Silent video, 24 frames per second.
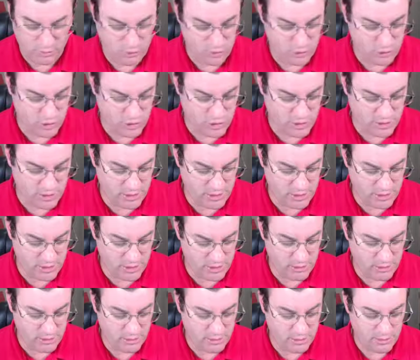G,
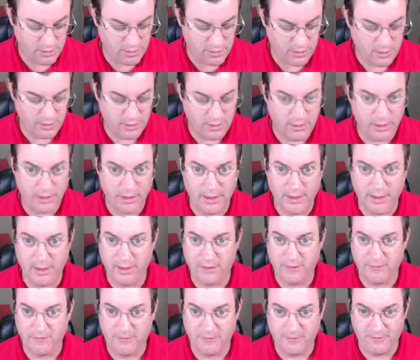
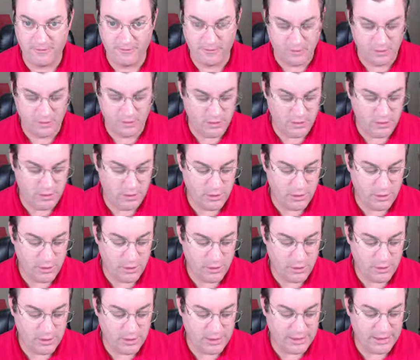F.
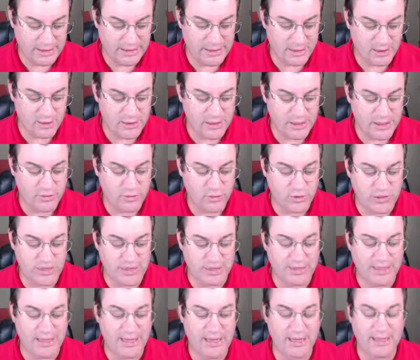And here's an interesting
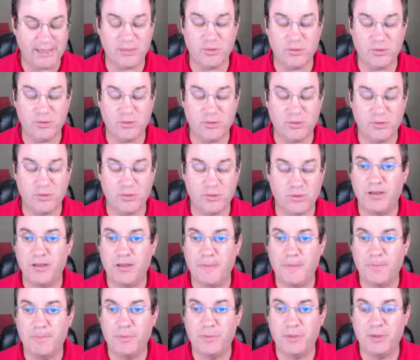case. We have
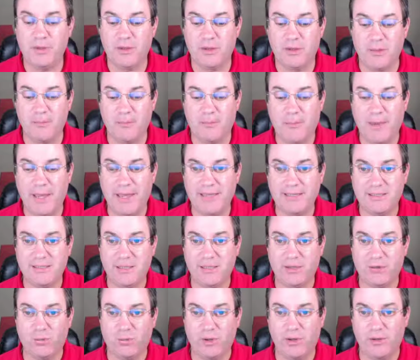the basic
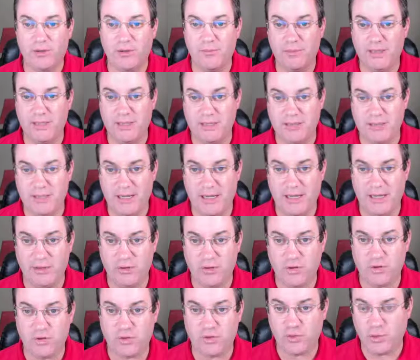rhythm is a
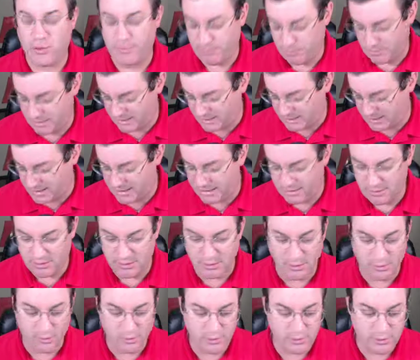triplet eighth
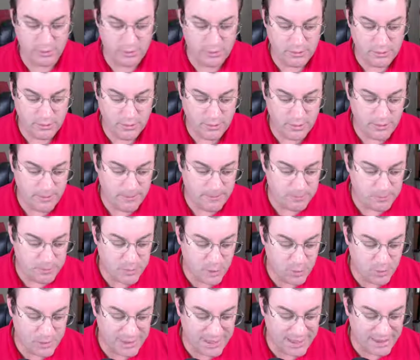note, but
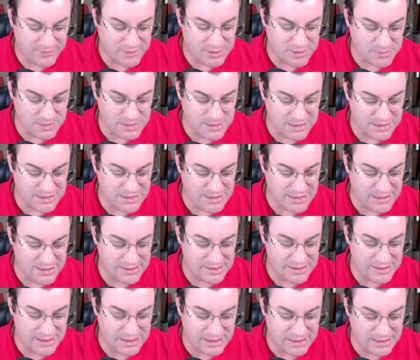we have some sixteenths
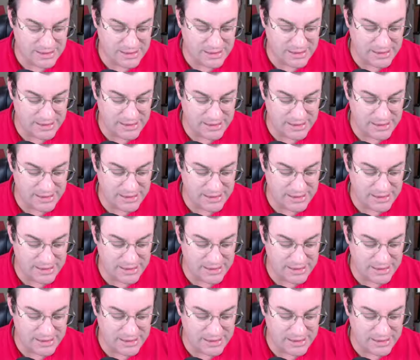in the